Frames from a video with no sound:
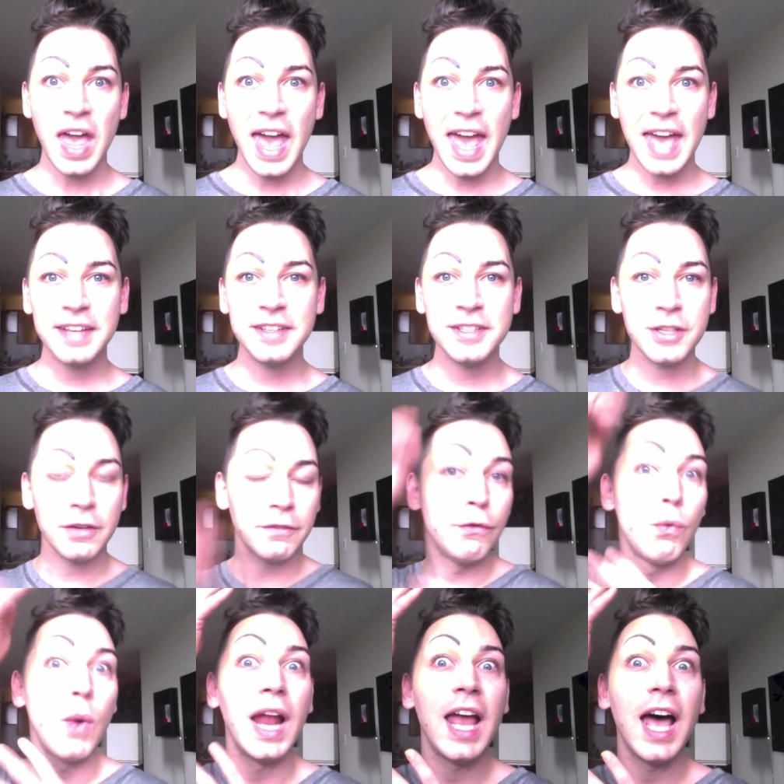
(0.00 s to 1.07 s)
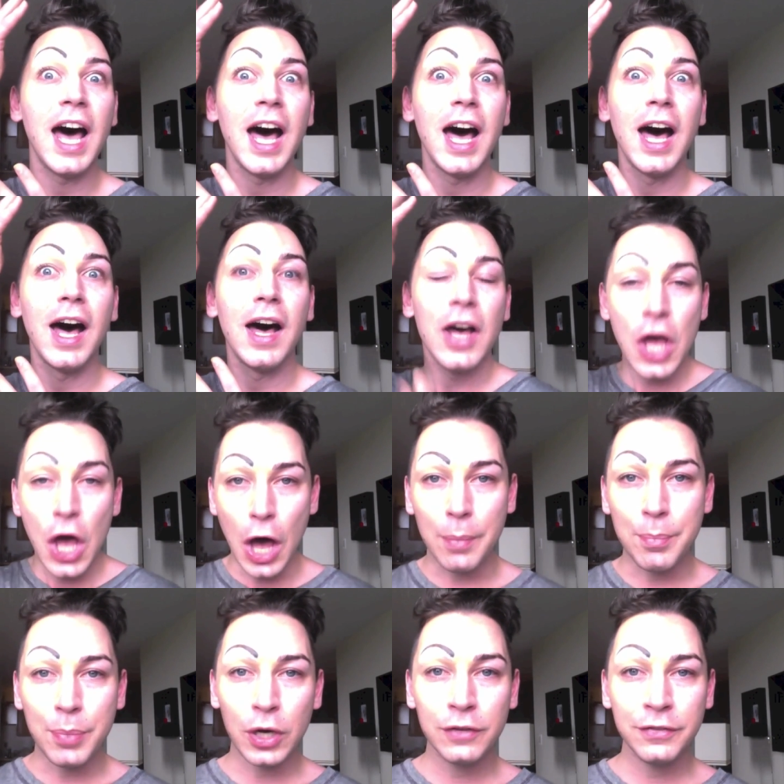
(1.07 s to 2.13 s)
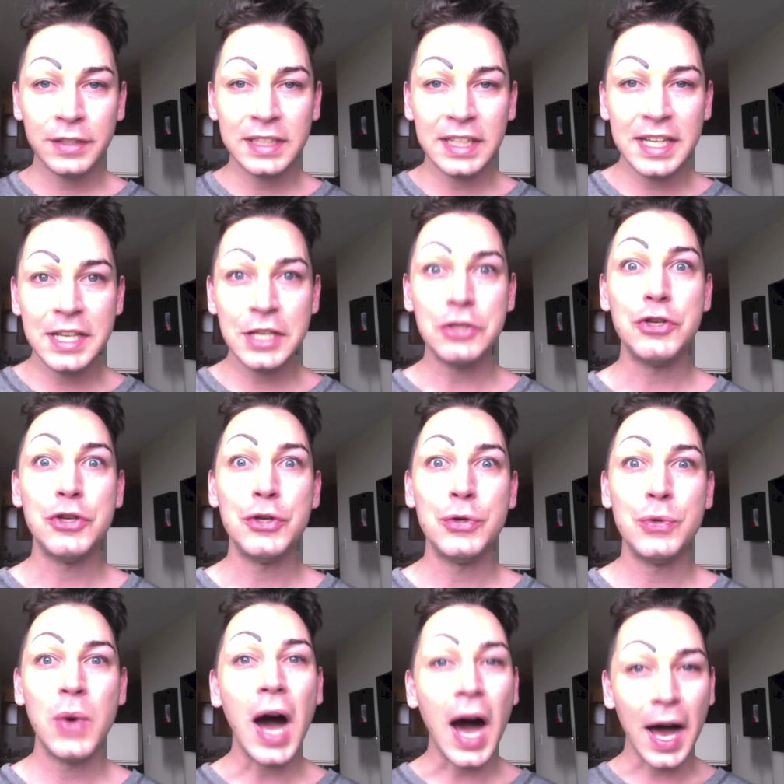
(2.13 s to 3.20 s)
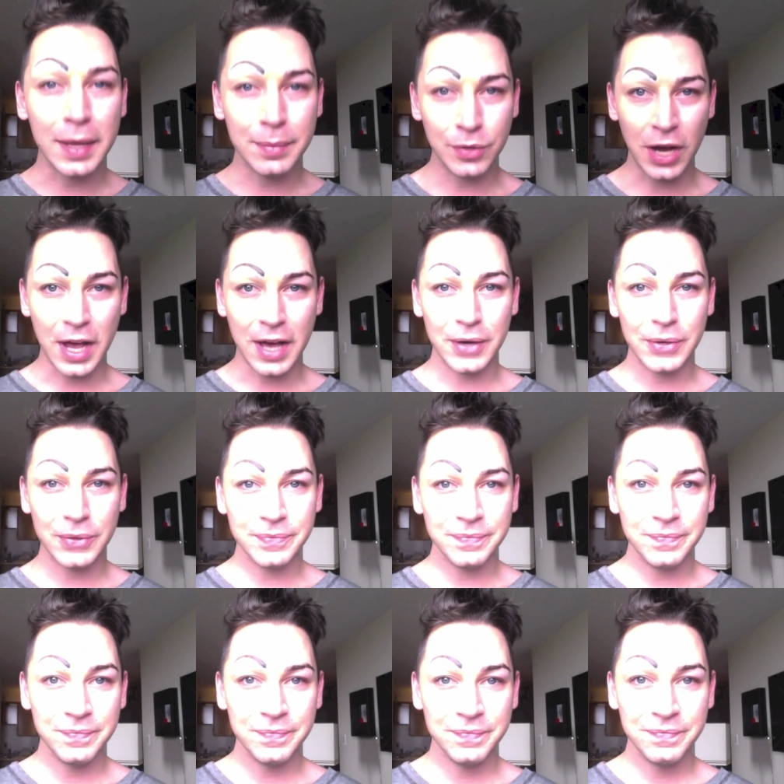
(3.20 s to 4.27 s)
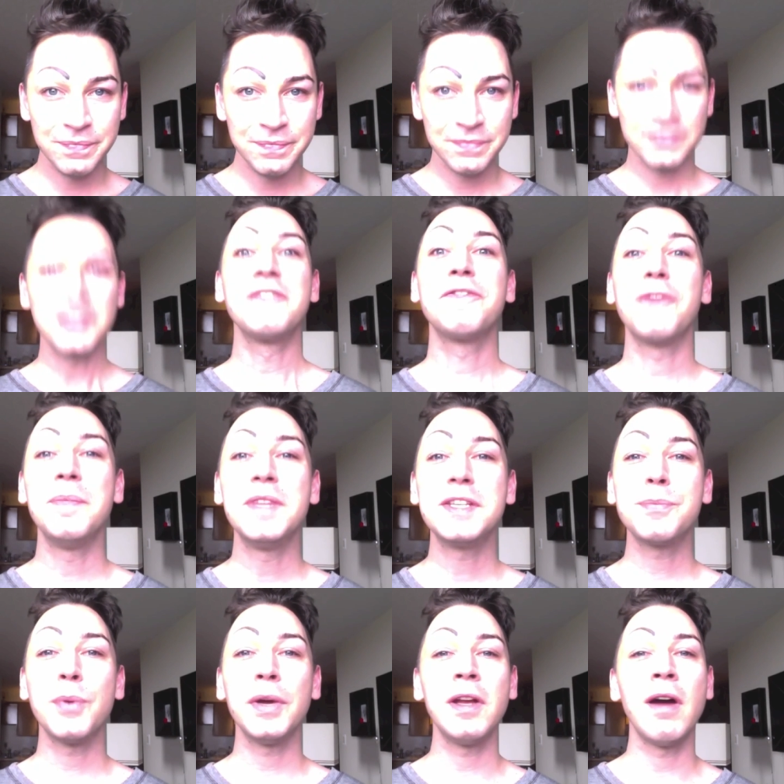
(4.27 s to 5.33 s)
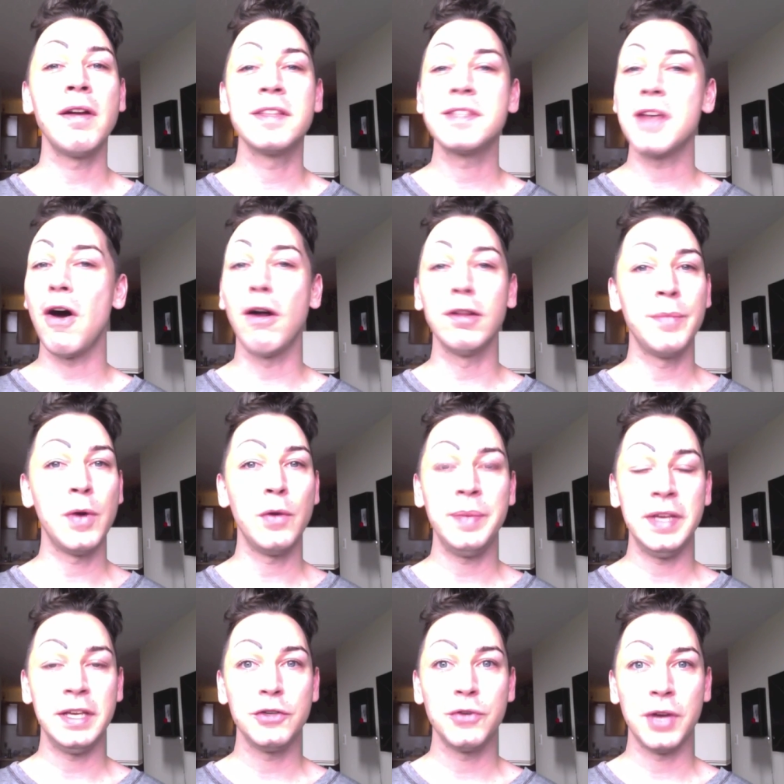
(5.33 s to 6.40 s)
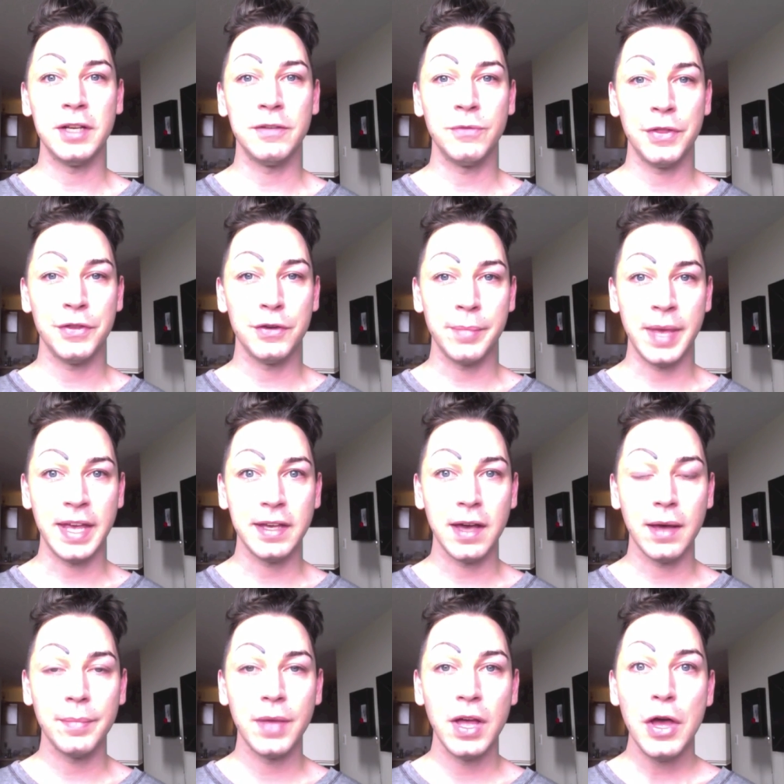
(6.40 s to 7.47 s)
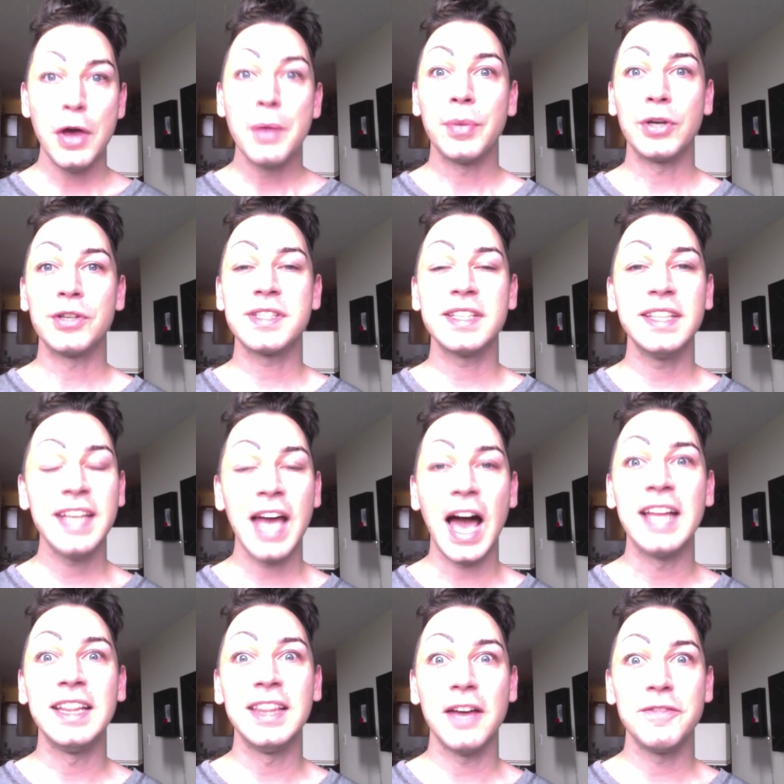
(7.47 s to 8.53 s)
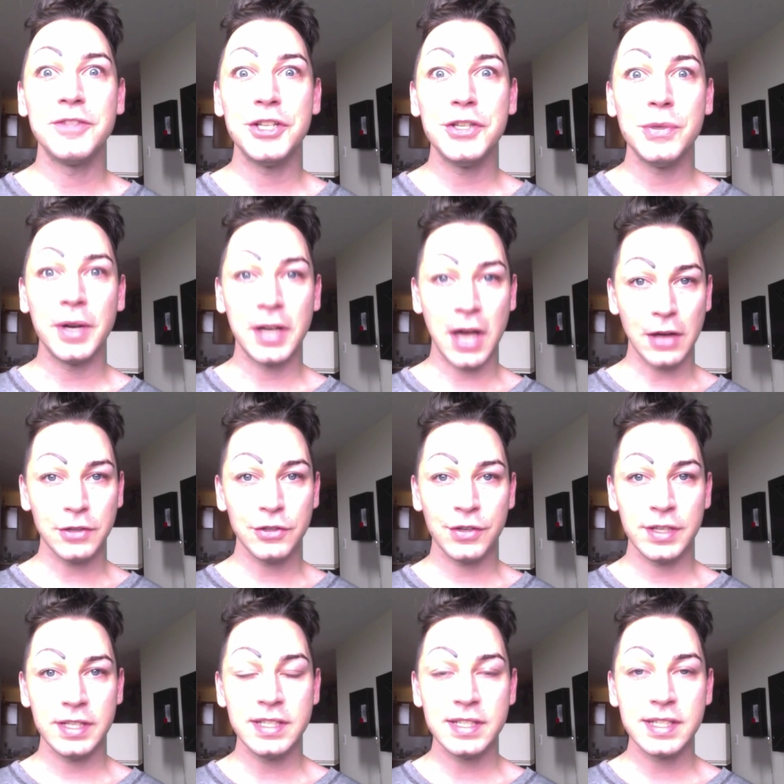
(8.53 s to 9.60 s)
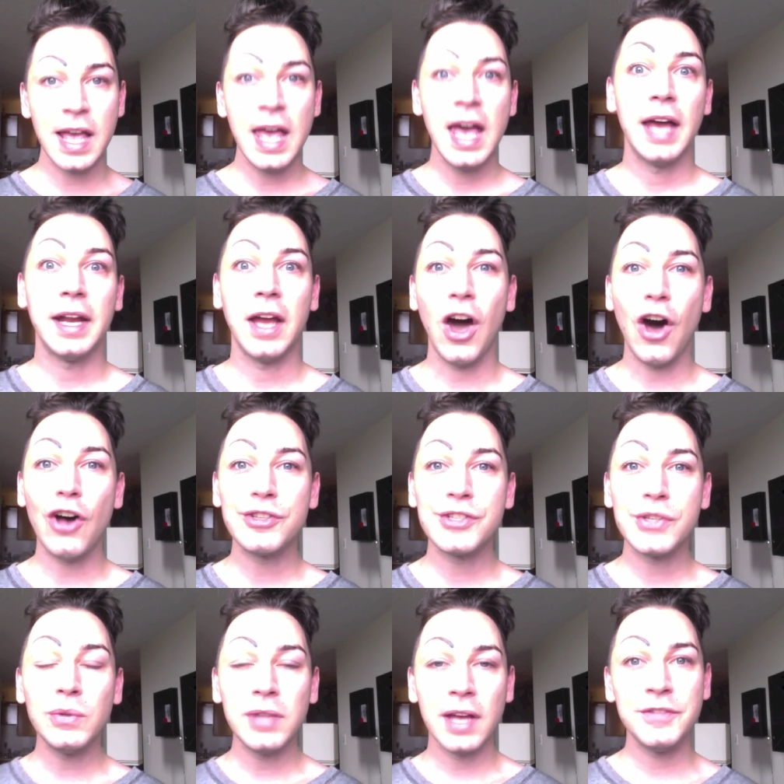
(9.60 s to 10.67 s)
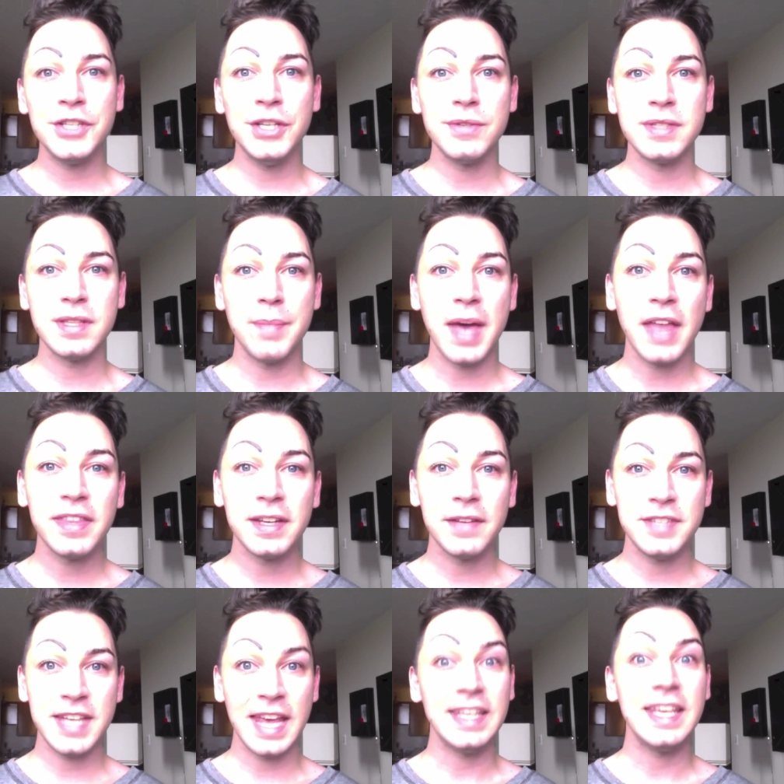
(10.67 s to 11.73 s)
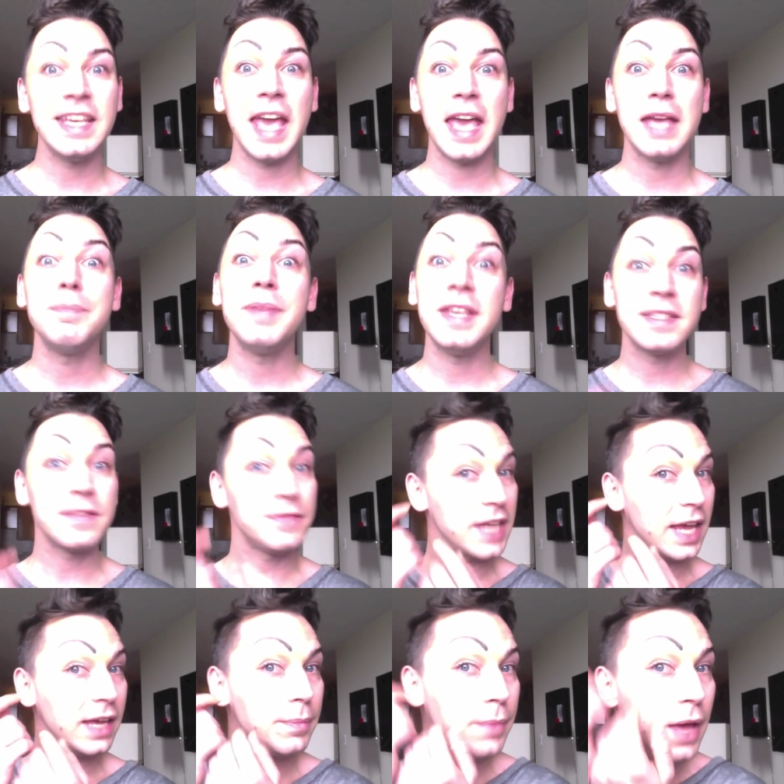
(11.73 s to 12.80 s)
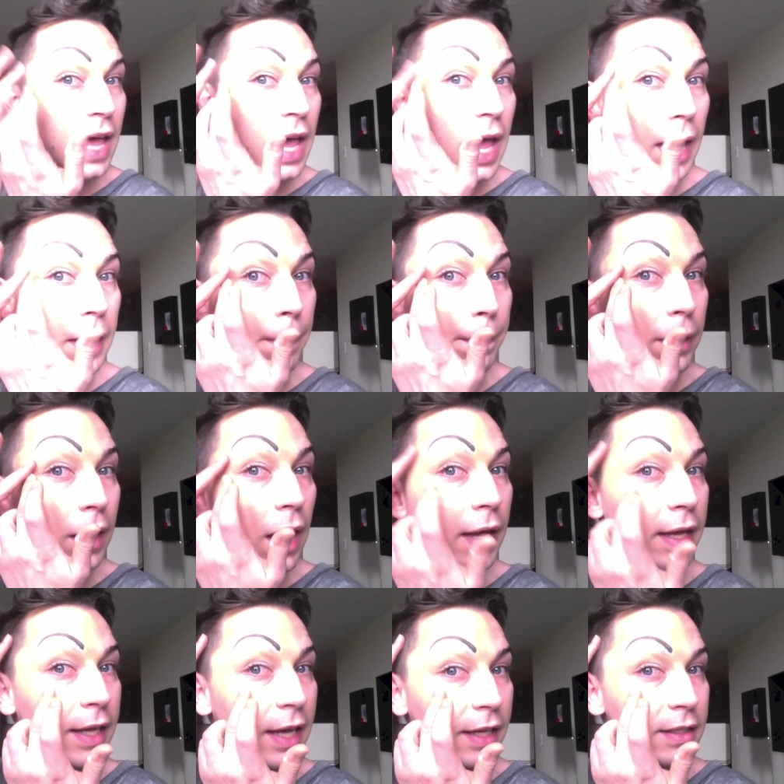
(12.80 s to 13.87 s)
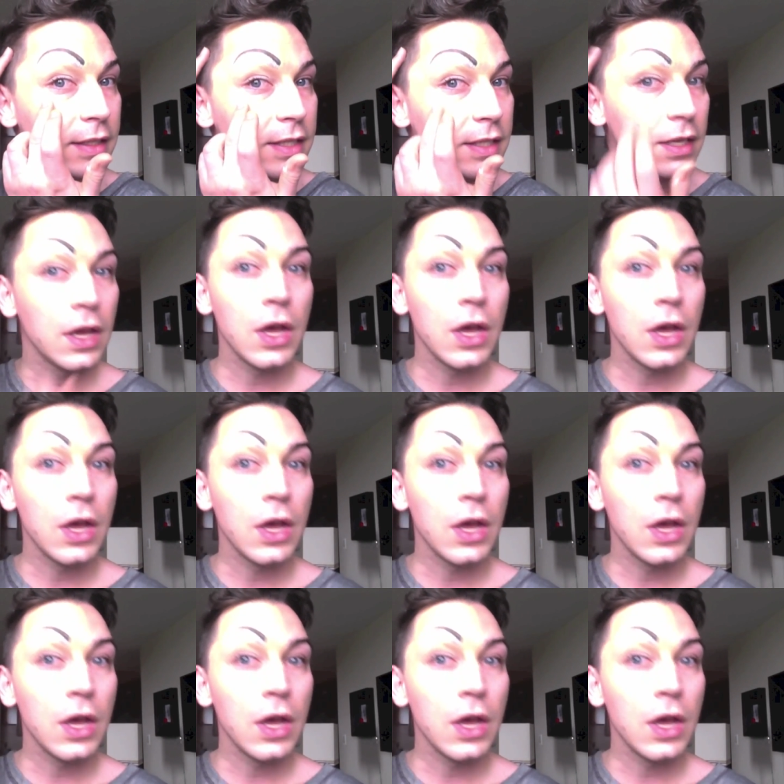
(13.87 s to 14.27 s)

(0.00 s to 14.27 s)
And voila, a perfectly new eyebrow. From this point on, it's all about being creative with your makeup. Personally, I love to do a cut crease, and I also love to use the method of taking a piece of tape and applying it.